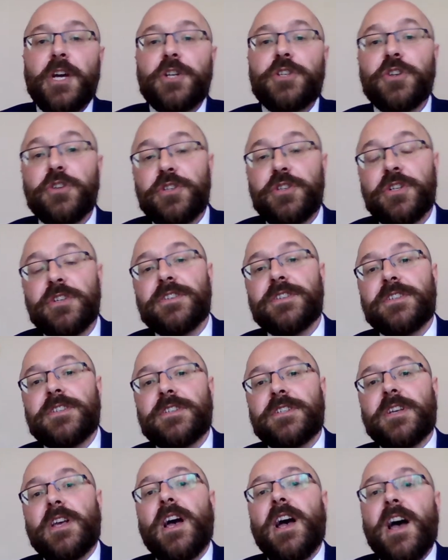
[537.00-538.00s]

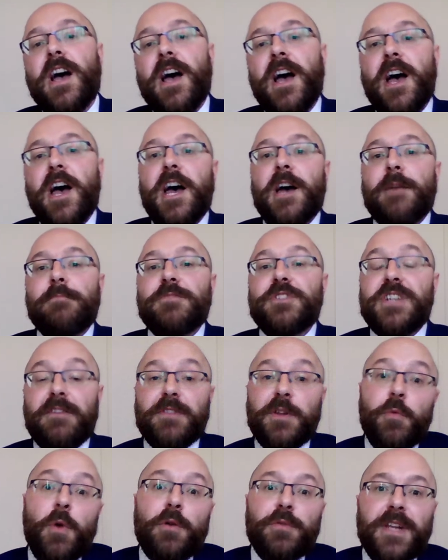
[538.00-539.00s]
Judges
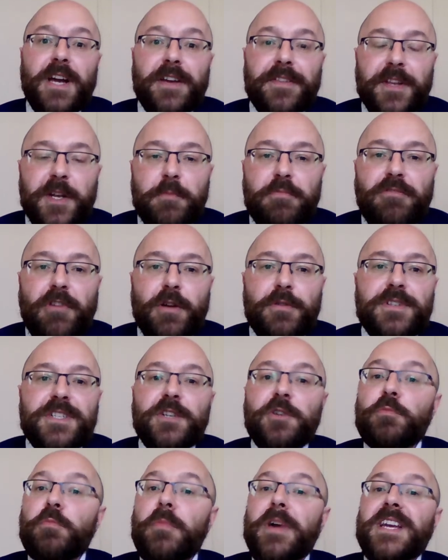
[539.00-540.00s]
generally won't like that approach.
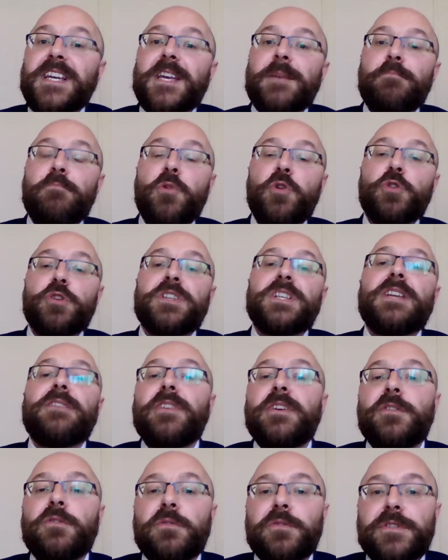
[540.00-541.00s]
It will make it more
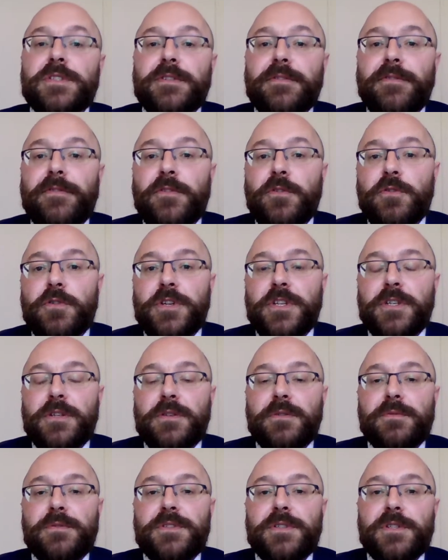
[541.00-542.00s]
difficult for
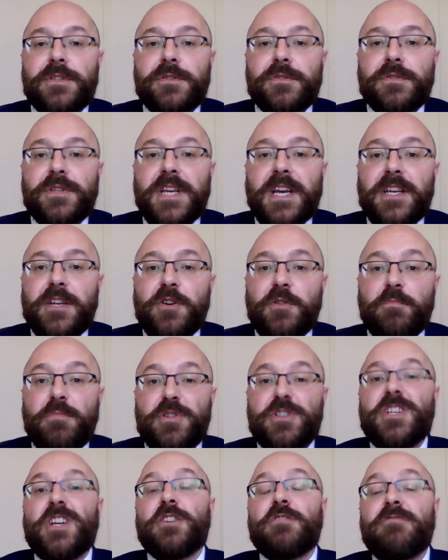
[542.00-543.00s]
you to get your
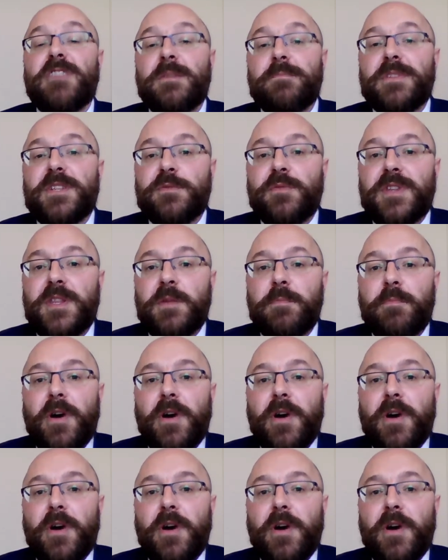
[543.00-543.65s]
budget agreed between the